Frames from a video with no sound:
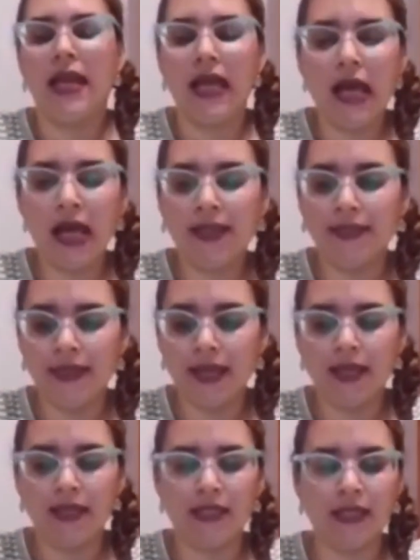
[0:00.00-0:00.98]
And
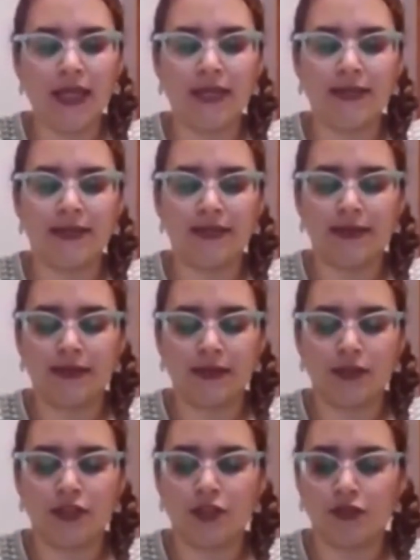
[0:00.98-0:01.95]
then it's
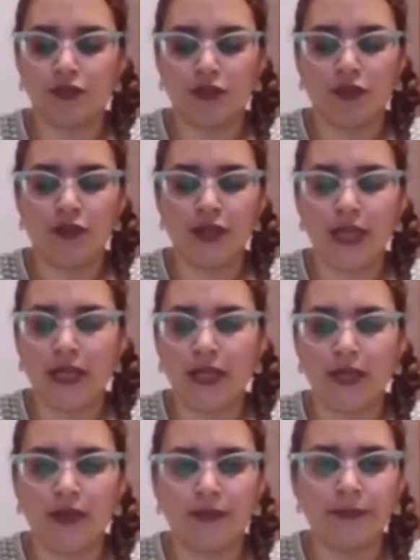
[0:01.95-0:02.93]
just
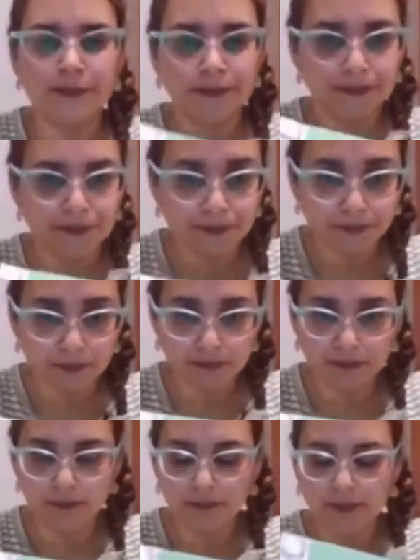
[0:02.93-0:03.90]
creating
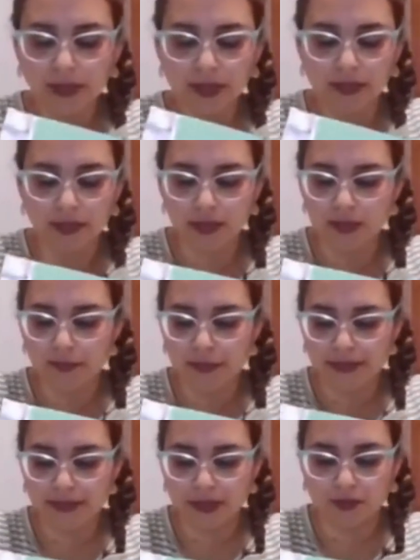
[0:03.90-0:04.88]
the
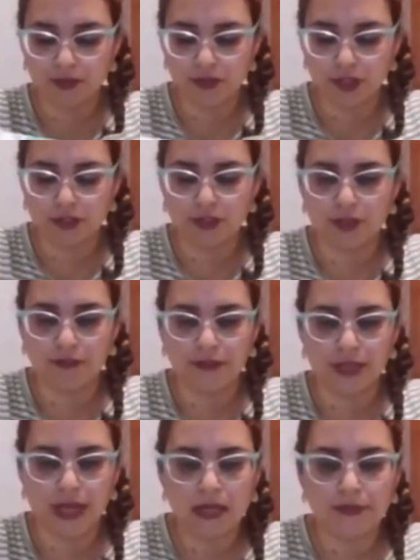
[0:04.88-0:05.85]
basic construction of the
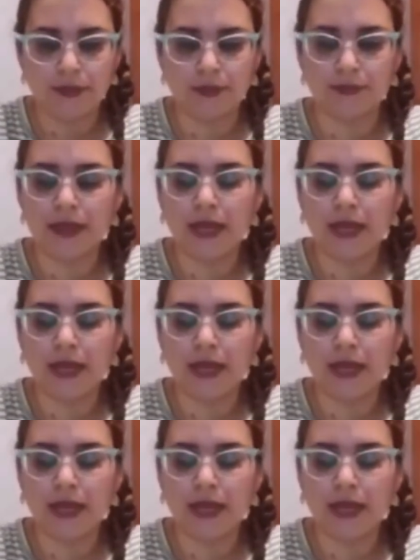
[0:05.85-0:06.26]
album.